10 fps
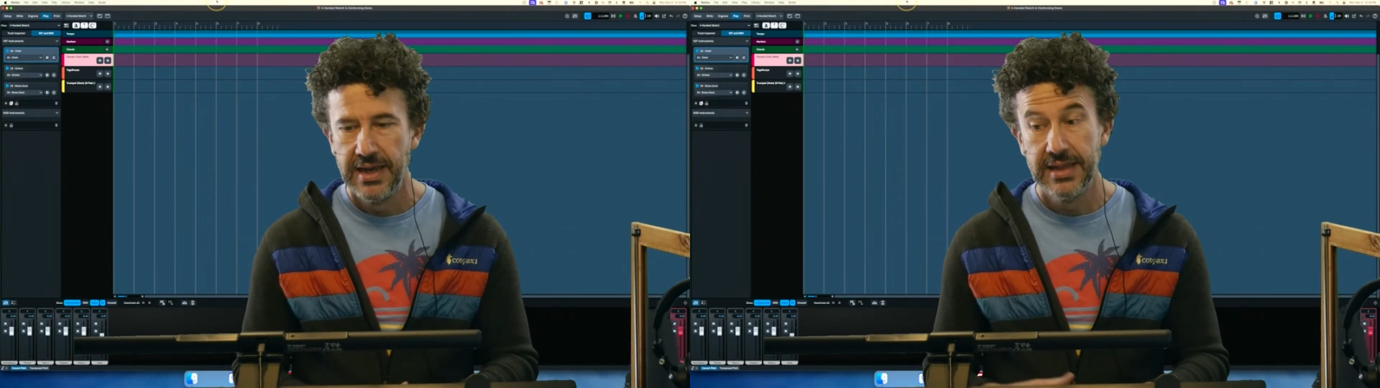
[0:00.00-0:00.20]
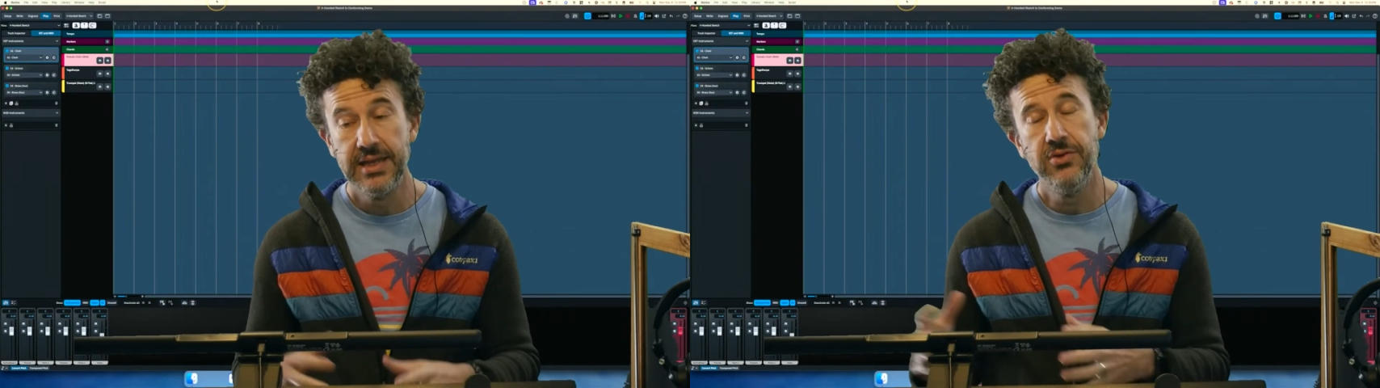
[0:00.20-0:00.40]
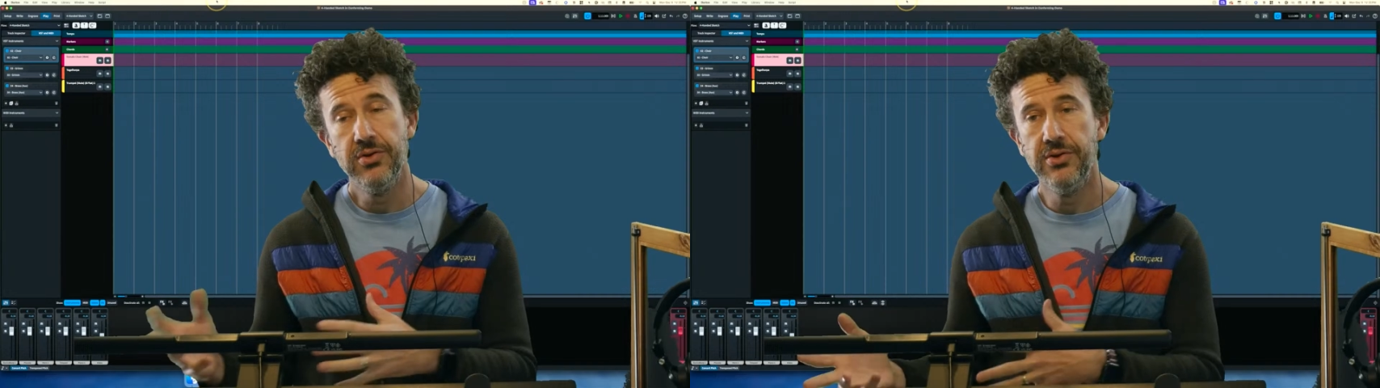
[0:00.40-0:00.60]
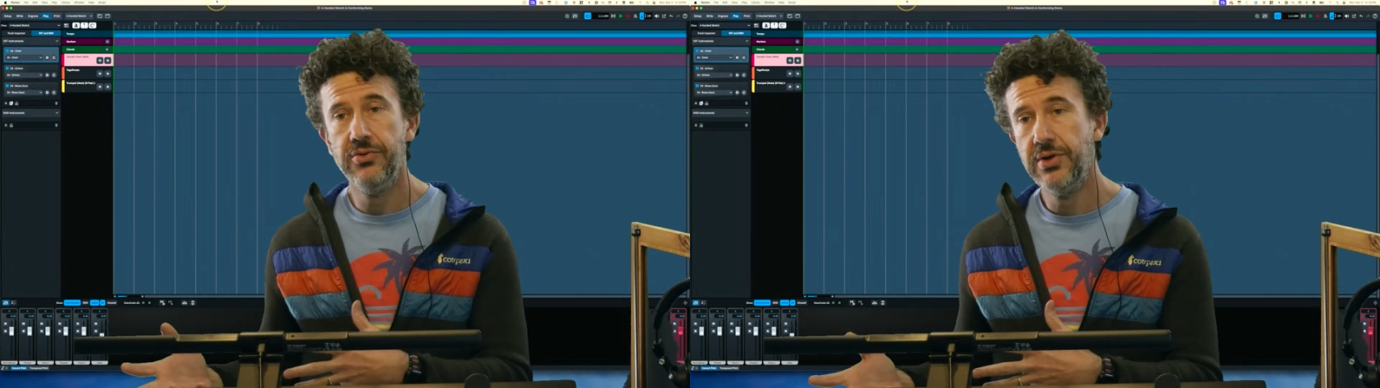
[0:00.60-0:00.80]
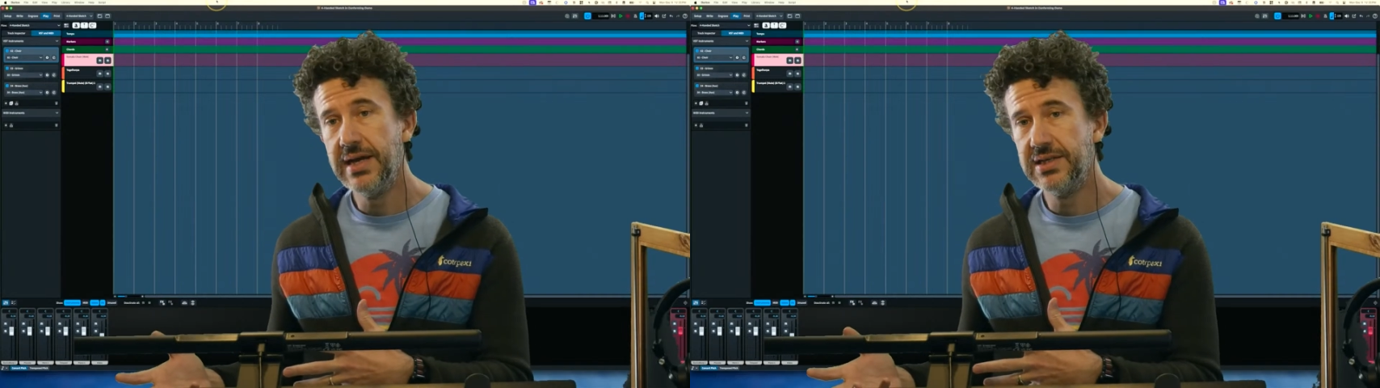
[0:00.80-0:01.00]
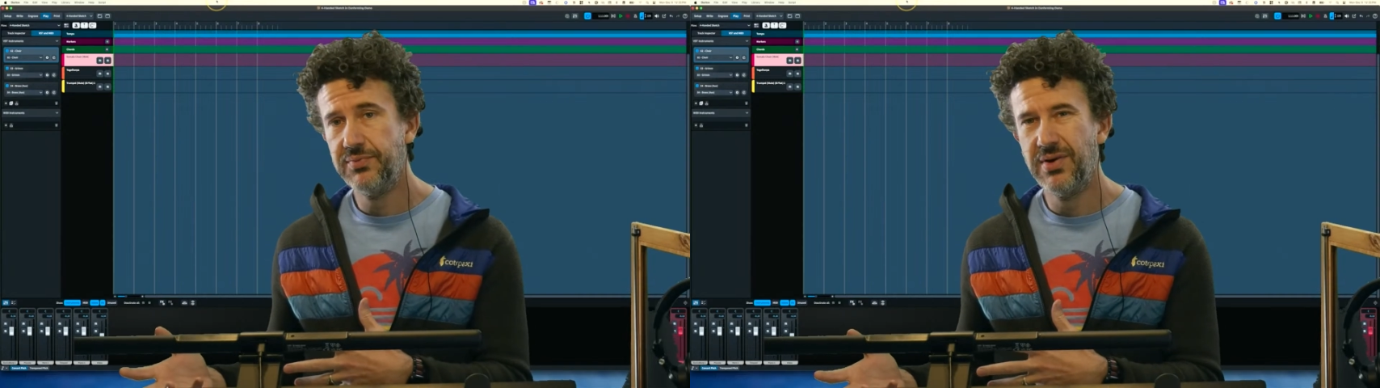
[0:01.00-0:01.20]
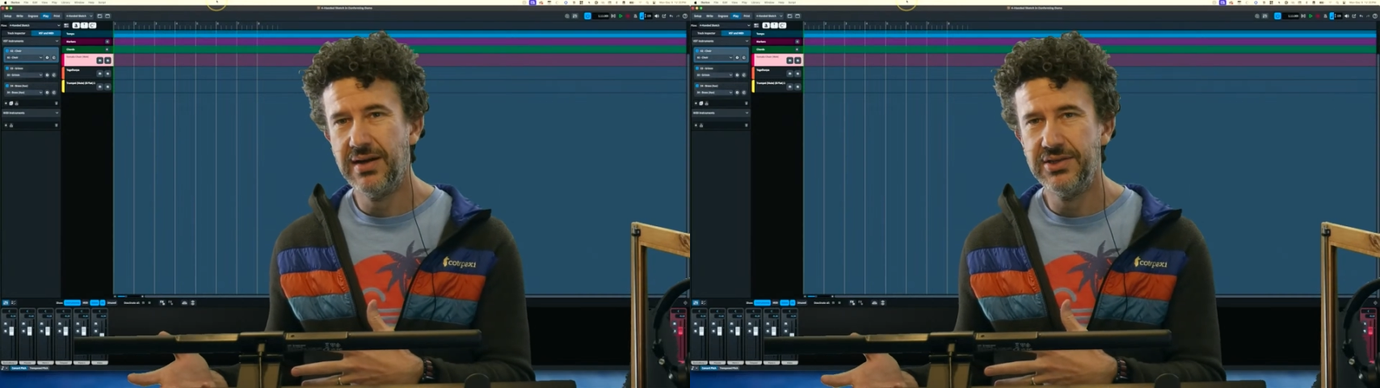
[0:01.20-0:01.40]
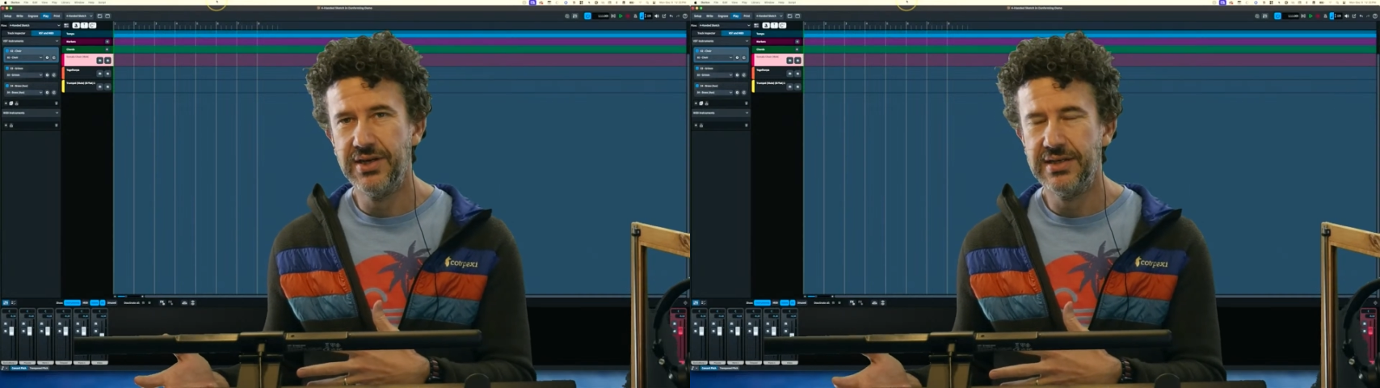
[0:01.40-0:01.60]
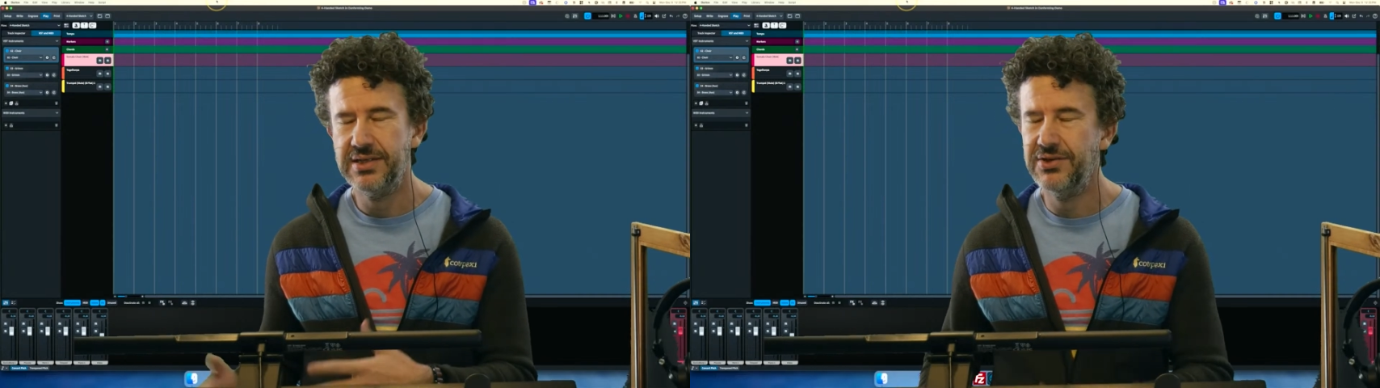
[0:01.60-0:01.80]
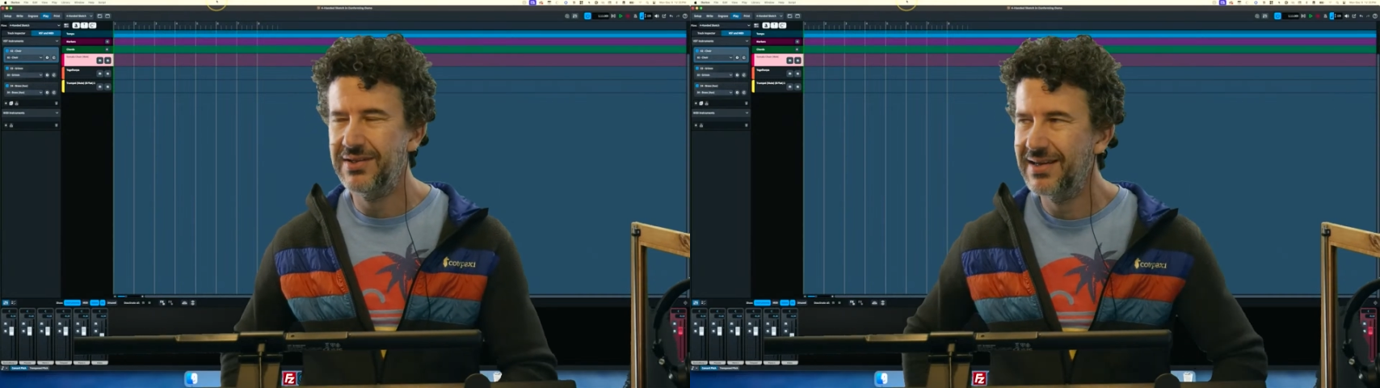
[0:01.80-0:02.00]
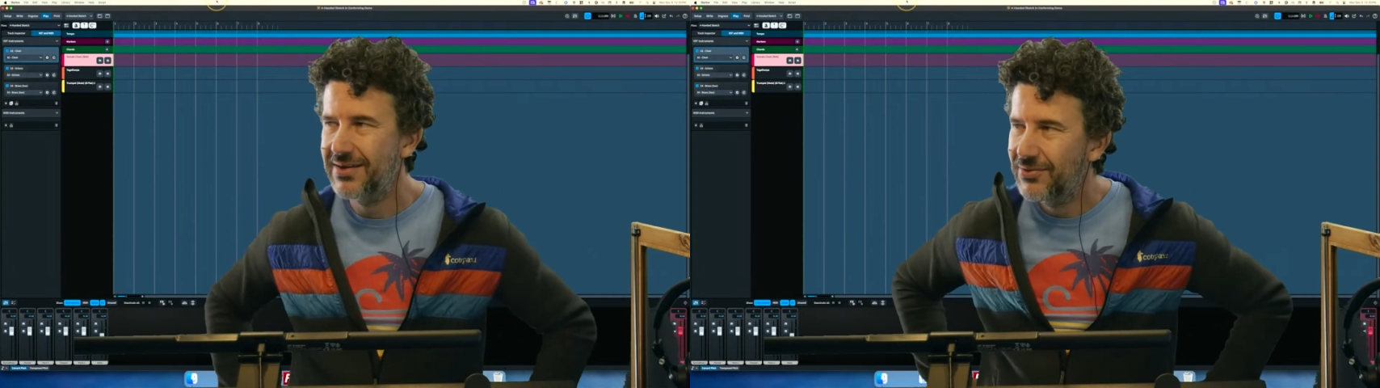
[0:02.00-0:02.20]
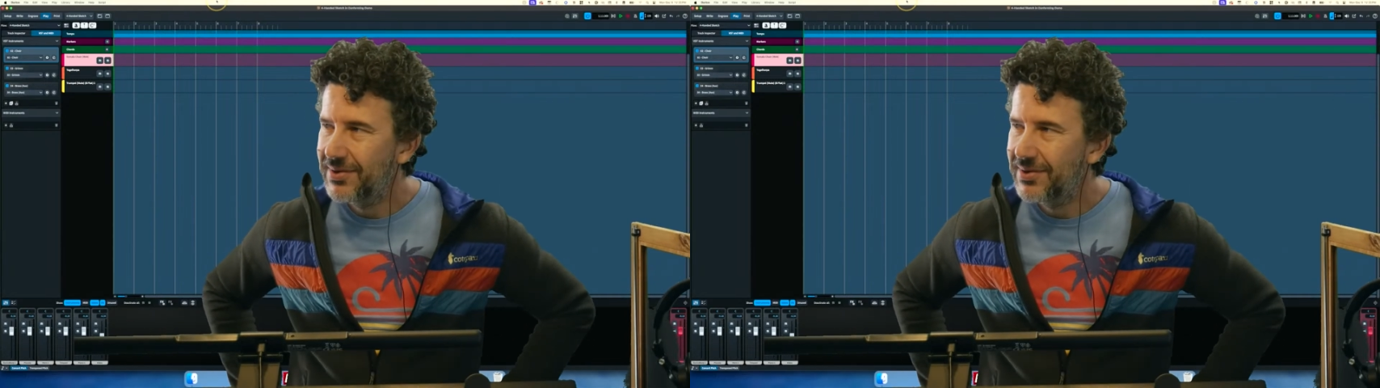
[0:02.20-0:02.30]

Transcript: And then you go to your next project and you're like,